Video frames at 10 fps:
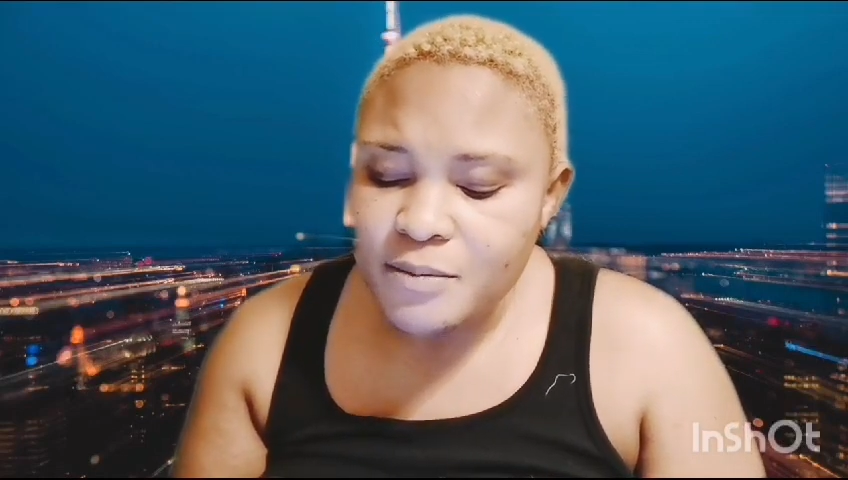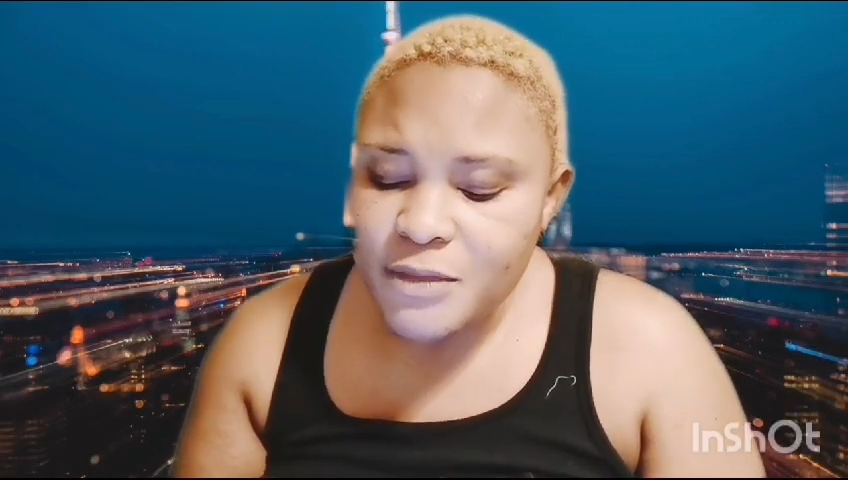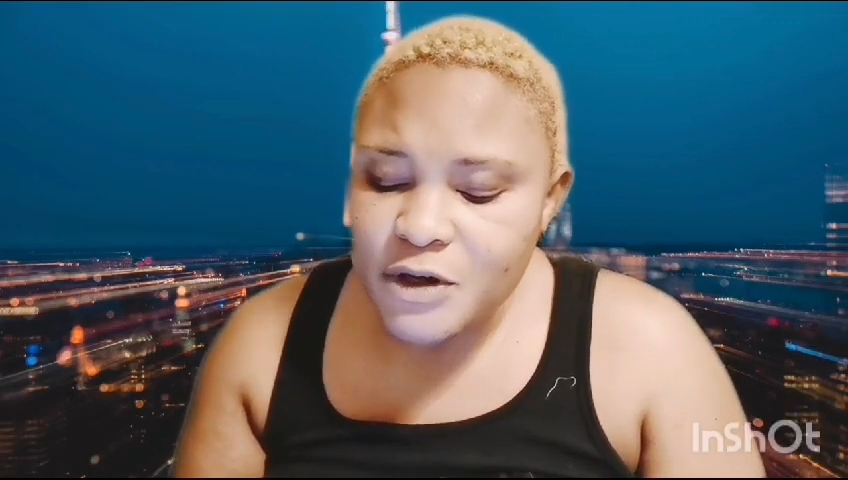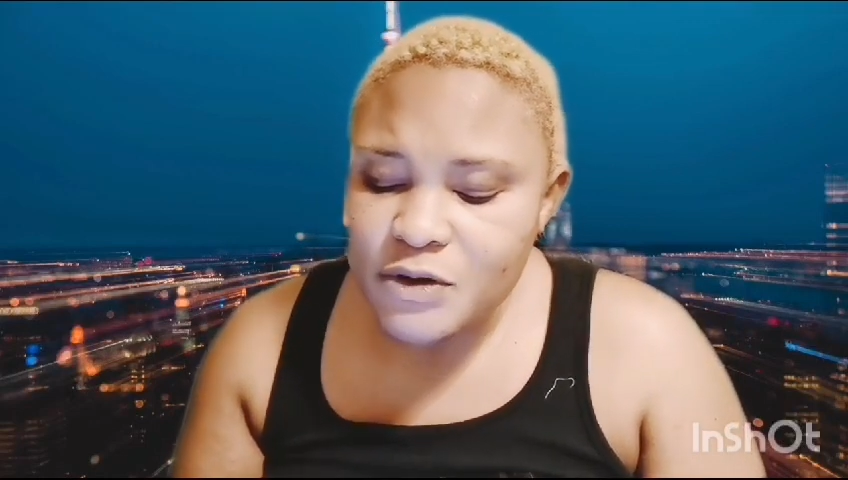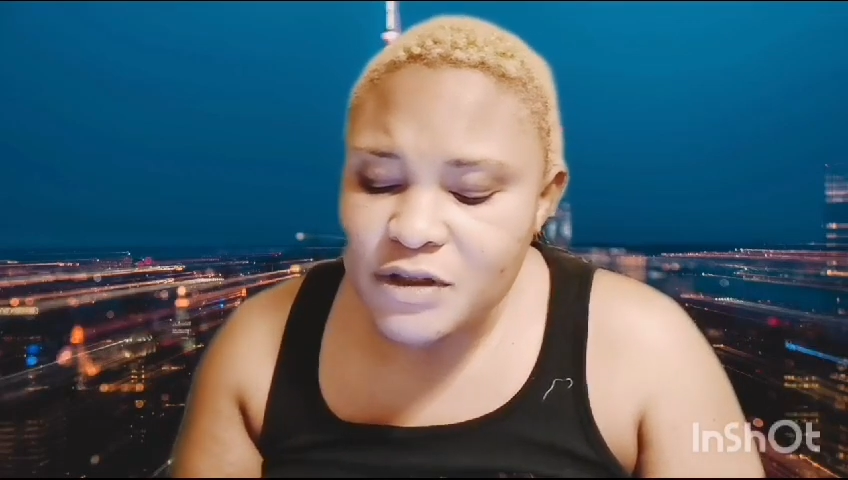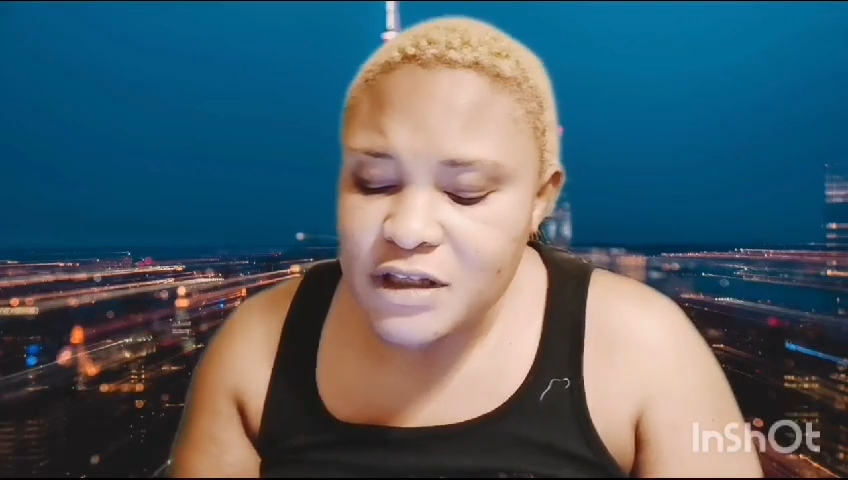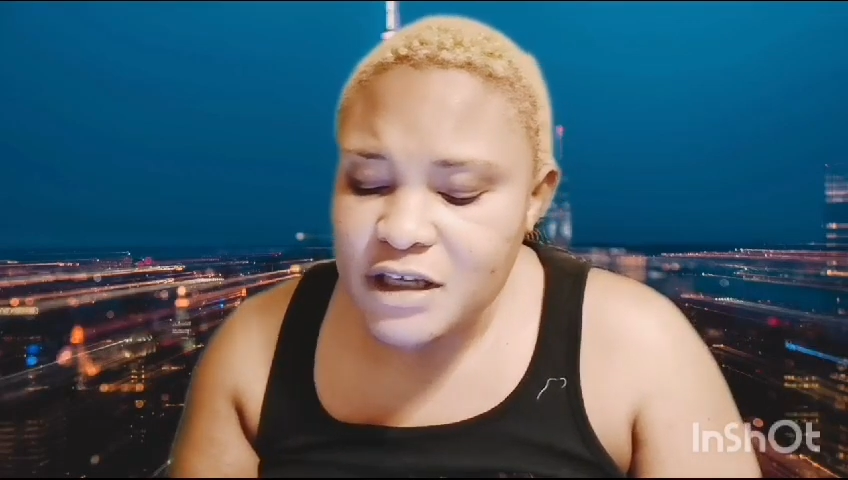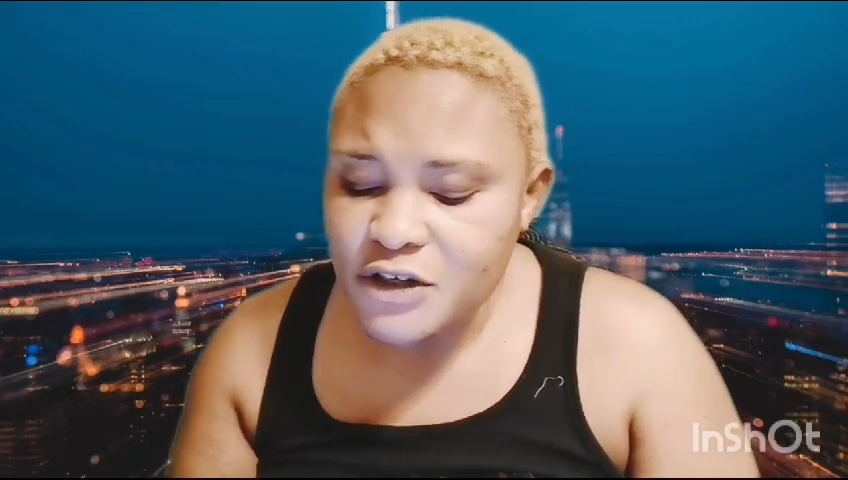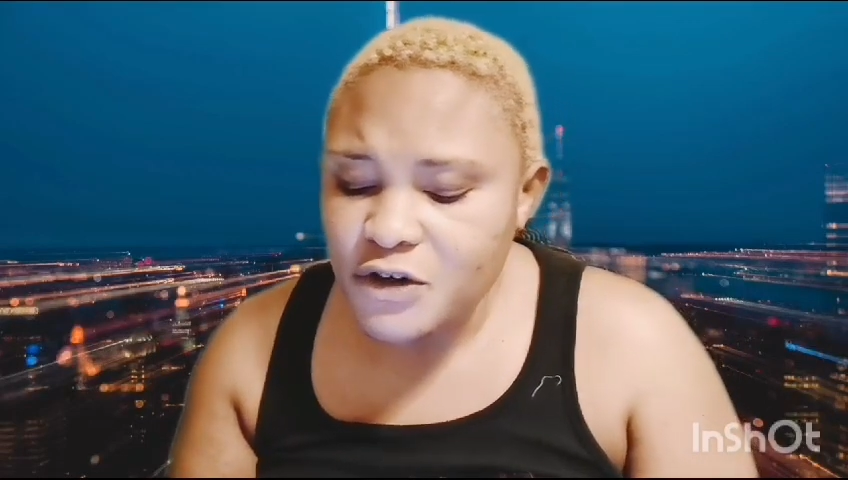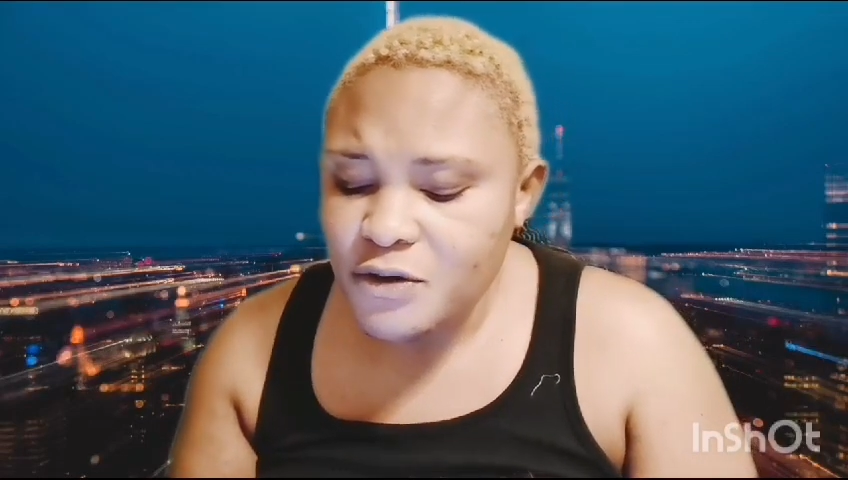because the
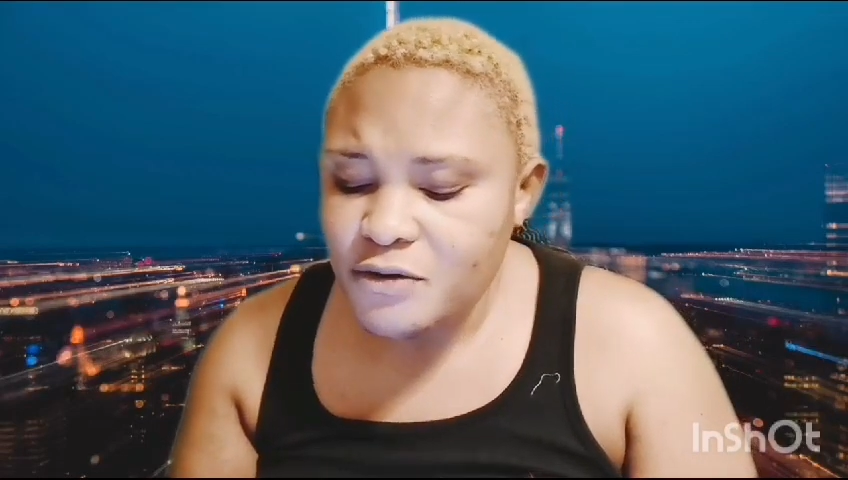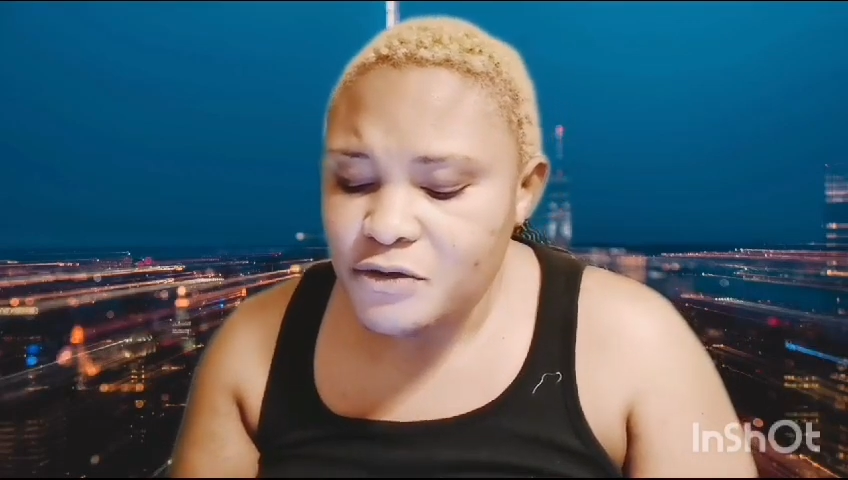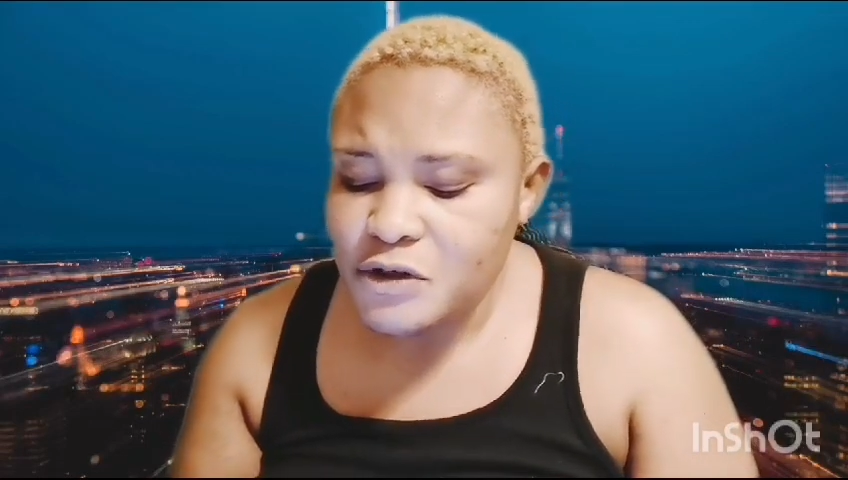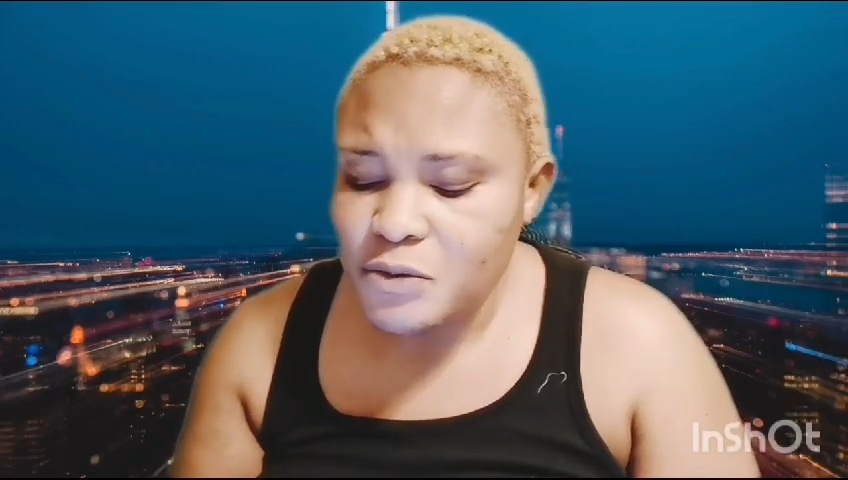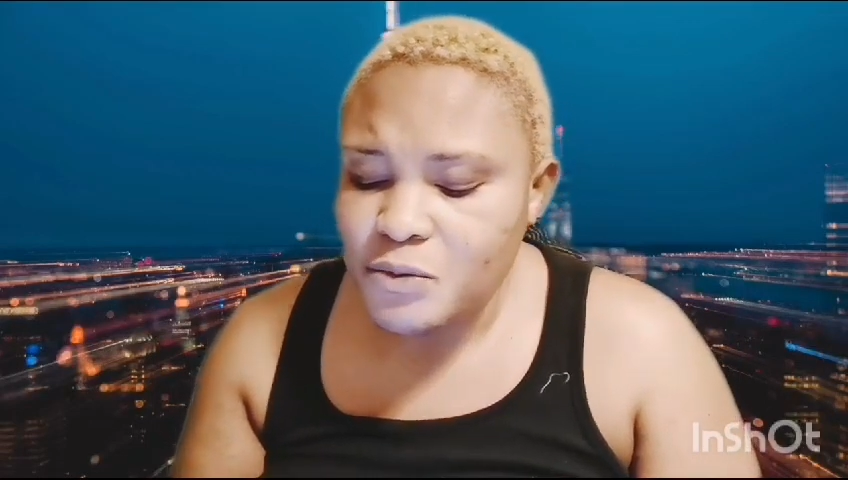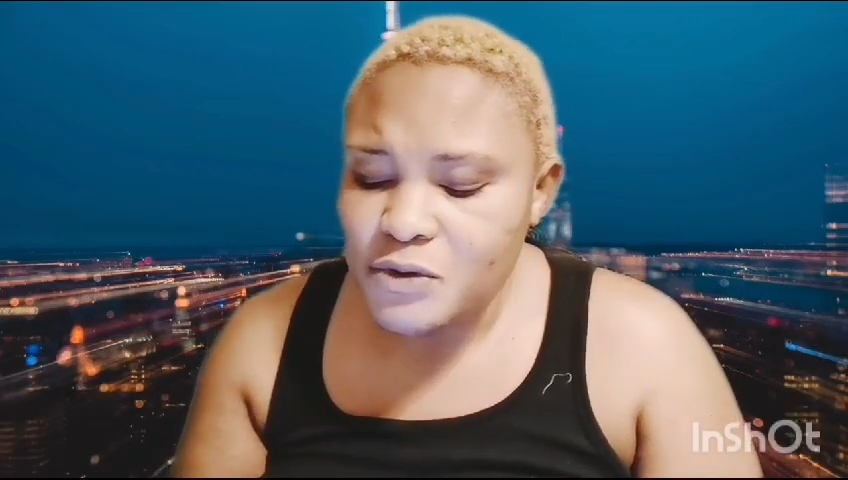nature of sin